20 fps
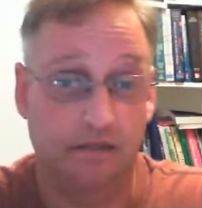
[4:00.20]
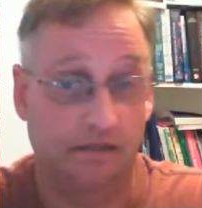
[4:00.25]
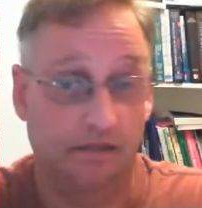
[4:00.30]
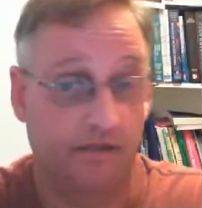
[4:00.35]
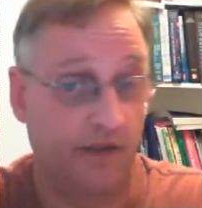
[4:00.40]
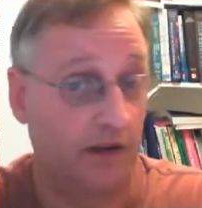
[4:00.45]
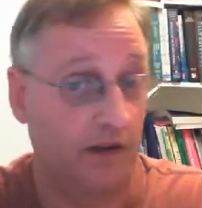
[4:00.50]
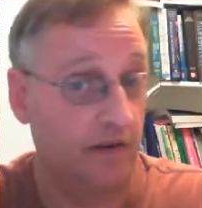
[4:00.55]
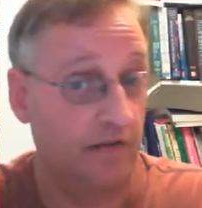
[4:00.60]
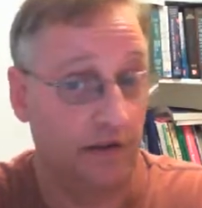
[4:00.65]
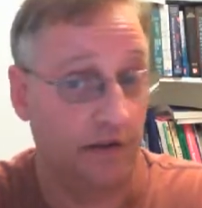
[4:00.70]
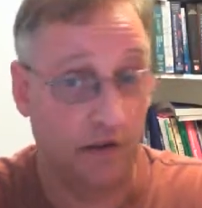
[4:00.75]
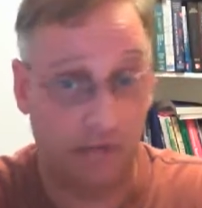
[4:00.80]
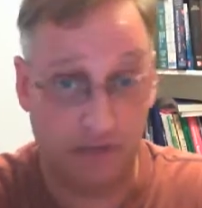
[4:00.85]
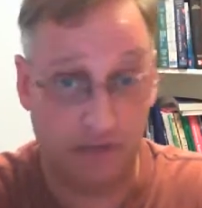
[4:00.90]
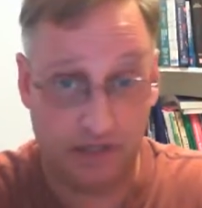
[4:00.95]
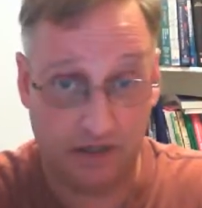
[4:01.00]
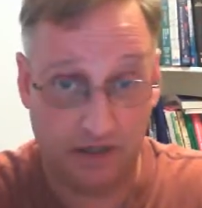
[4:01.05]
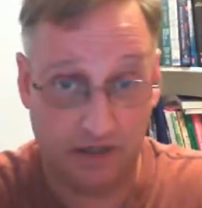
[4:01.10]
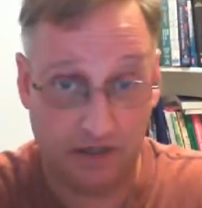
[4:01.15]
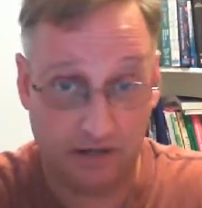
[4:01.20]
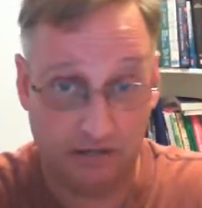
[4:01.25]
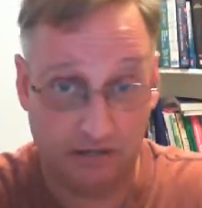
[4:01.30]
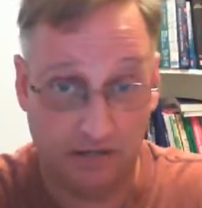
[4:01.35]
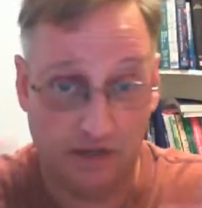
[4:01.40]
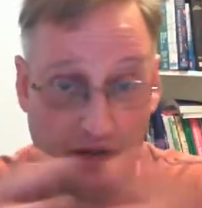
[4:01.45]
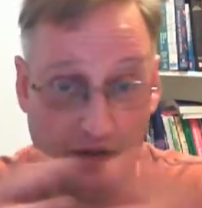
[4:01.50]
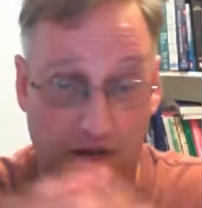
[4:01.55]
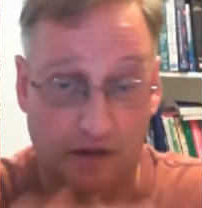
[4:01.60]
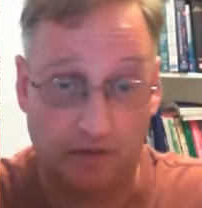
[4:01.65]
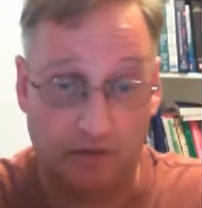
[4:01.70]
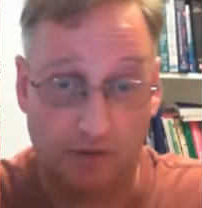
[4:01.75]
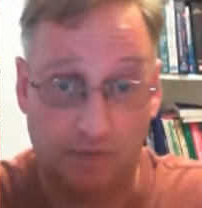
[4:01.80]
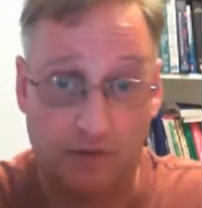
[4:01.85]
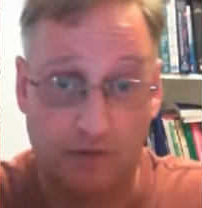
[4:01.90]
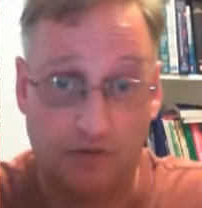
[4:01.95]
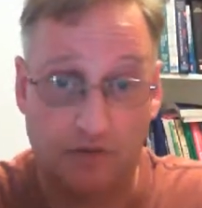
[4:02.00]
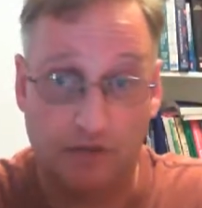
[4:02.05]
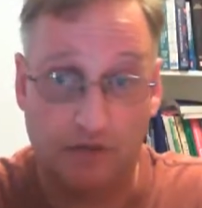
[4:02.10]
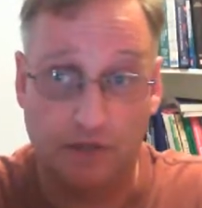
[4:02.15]
very, very busy,
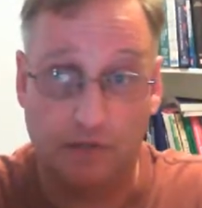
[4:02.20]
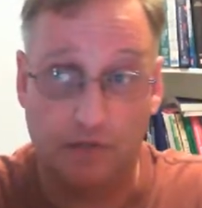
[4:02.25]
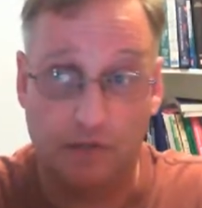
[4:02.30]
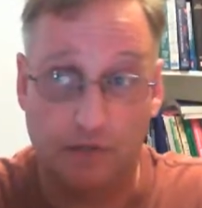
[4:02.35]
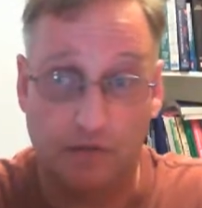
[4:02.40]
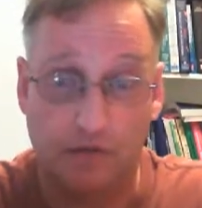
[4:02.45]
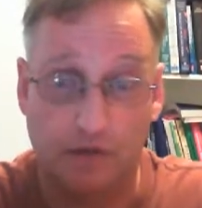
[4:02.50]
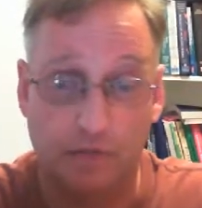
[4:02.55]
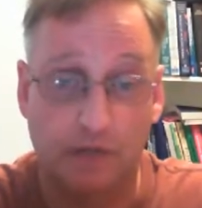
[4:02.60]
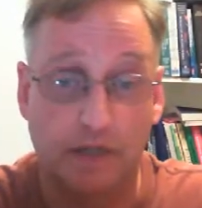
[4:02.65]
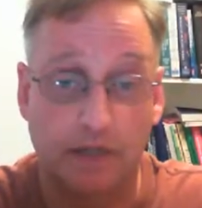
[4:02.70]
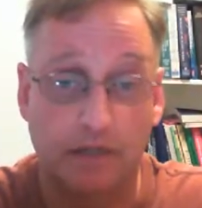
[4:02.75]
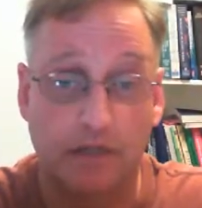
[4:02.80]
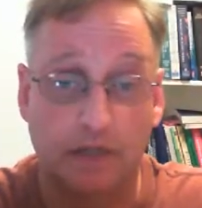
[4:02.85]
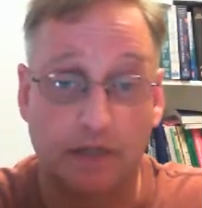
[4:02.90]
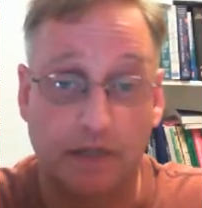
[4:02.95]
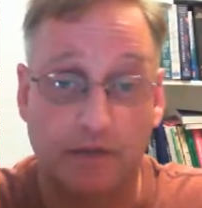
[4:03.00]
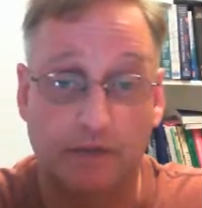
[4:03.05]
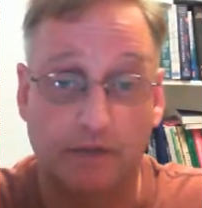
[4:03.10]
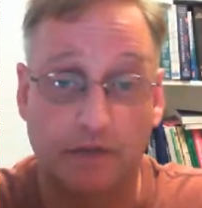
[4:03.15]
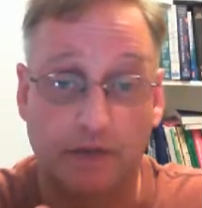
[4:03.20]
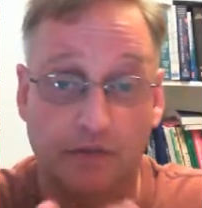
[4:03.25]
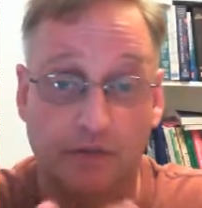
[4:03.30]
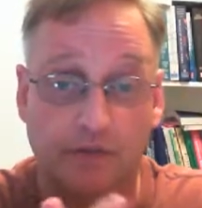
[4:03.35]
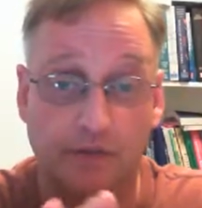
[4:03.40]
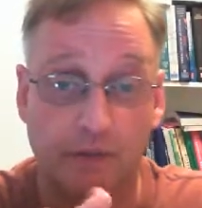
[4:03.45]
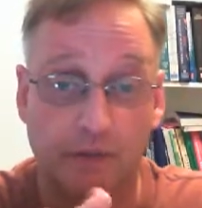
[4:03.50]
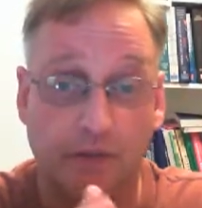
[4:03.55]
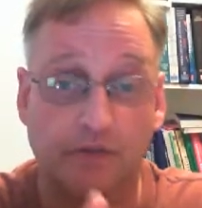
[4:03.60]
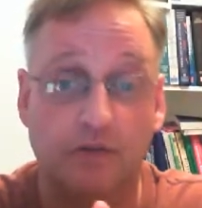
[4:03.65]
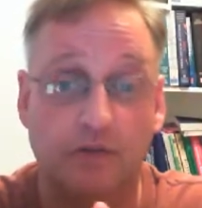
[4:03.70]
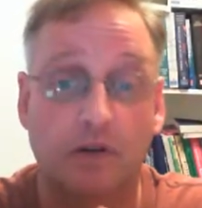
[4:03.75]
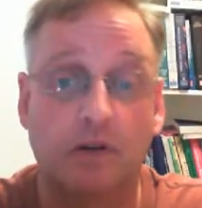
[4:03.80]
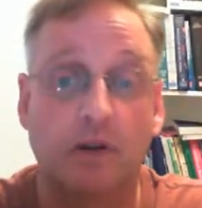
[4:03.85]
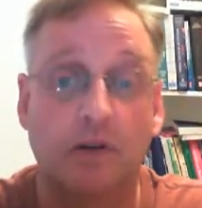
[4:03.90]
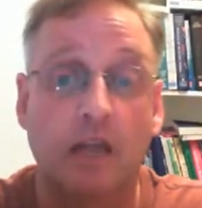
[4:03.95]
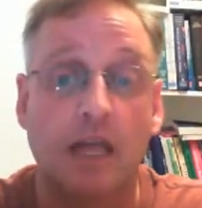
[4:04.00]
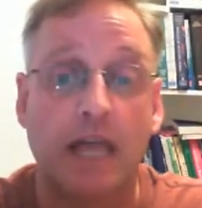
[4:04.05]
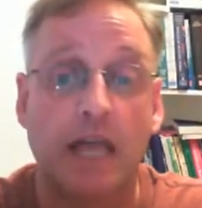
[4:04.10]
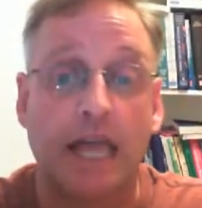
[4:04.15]
especially toward the middle and end of the
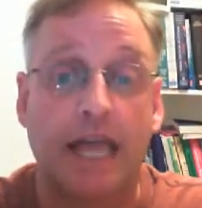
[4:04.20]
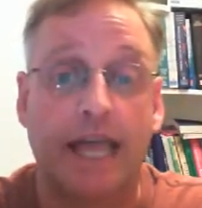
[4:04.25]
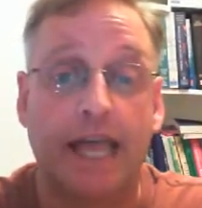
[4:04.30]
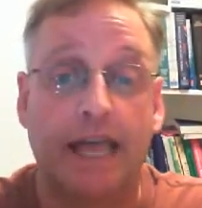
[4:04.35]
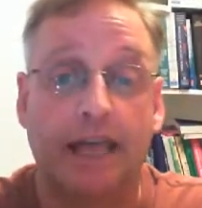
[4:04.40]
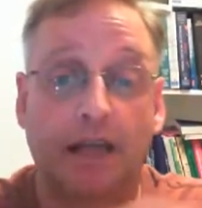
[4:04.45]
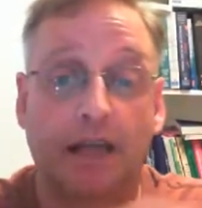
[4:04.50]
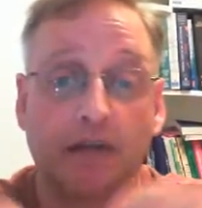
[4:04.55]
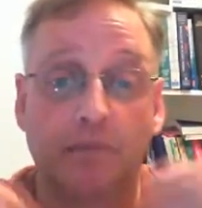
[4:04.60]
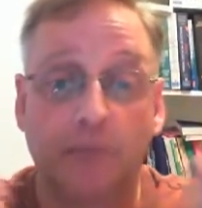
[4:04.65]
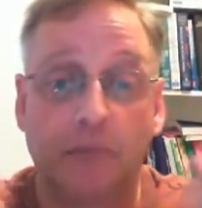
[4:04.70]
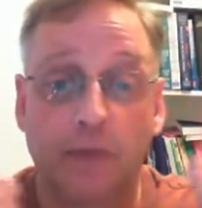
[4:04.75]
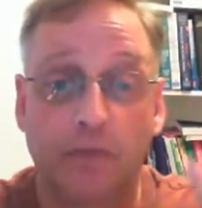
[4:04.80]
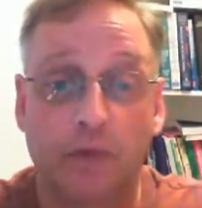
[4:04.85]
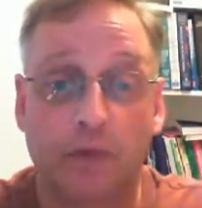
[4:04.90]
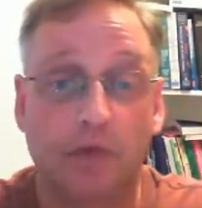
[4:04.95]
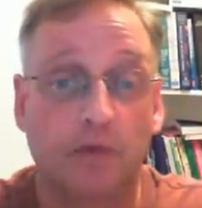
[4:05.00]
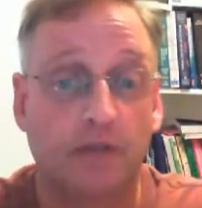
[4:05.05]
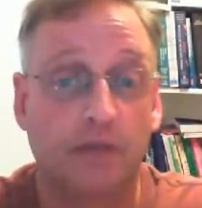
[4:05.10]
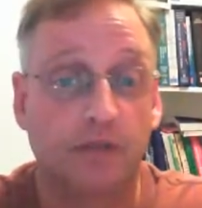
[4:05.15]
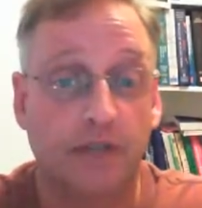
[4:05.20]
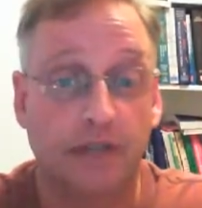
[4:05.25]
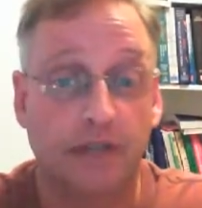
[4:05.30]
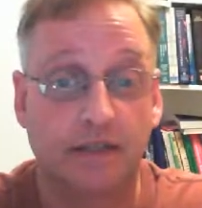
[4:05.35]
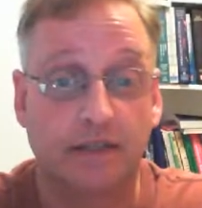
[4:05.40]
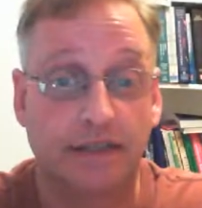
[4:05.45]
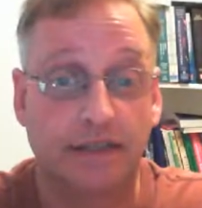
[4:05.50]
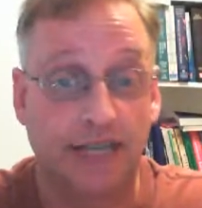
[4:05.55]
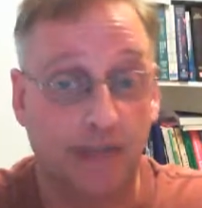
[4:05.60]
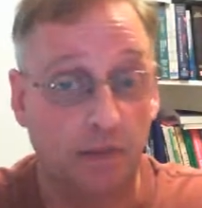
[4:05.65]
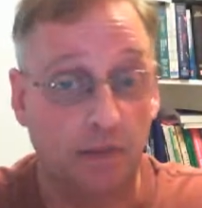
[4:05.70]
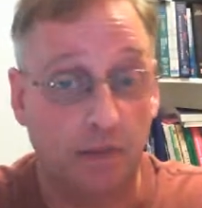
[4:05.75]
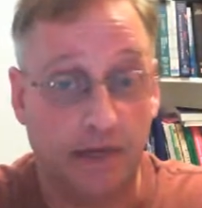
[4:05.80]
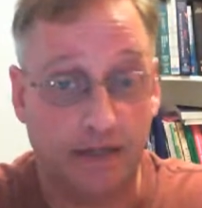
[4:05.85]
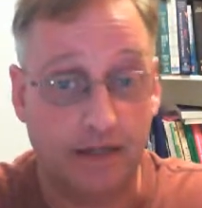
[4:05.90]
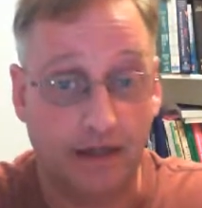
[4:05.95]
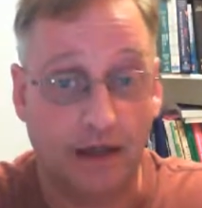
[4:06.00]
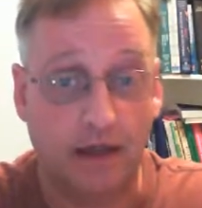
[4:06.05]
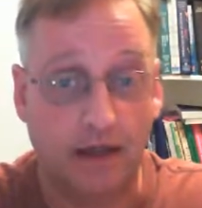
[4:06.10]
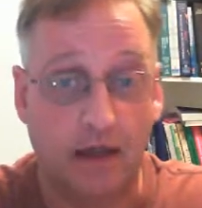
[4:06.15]
semester, and people tend to take up my
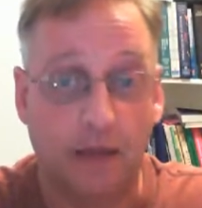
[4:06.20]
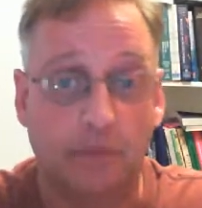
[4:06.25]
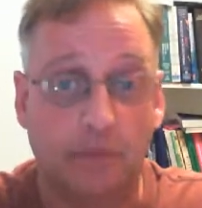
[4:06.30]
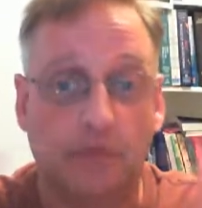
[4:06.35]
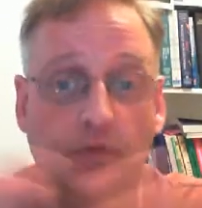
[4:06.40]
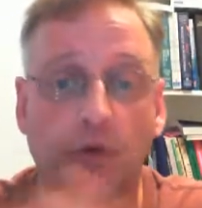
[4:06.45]
time.